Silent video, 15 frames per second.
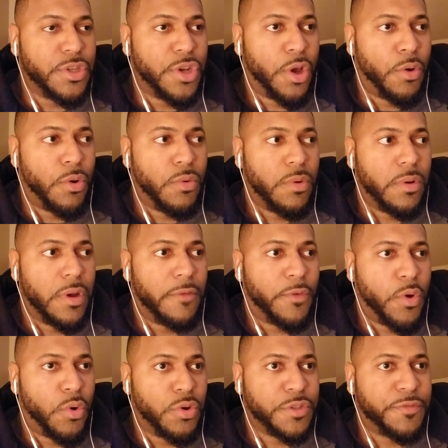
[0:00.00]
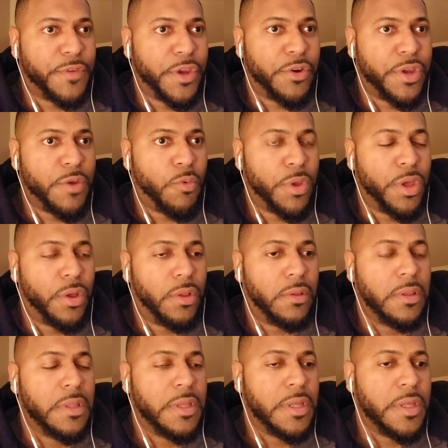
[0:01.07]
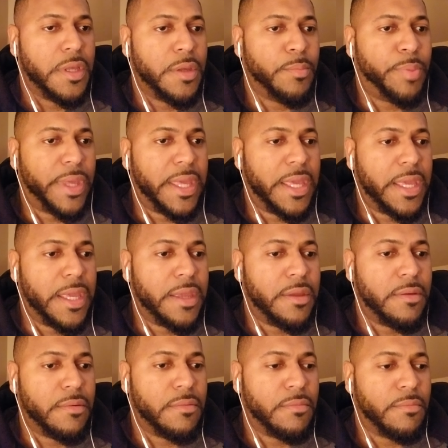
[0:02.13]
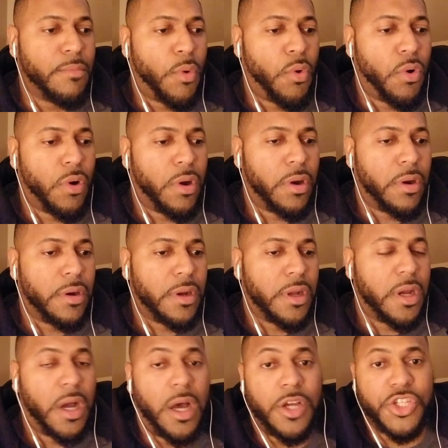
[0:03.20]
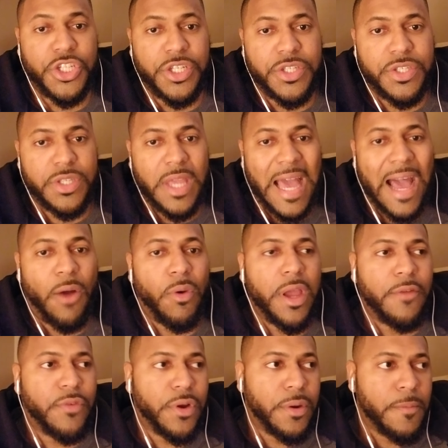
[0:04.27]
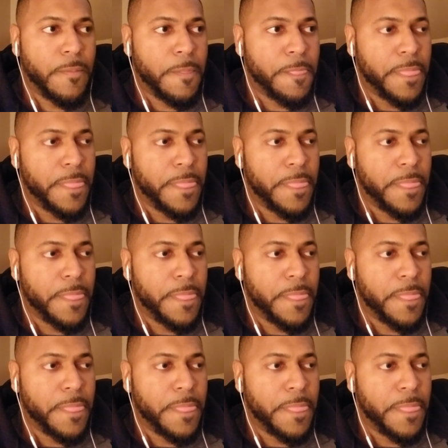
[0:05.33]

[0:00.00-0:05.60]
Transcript: know, of course, Fury will be more cautious. However,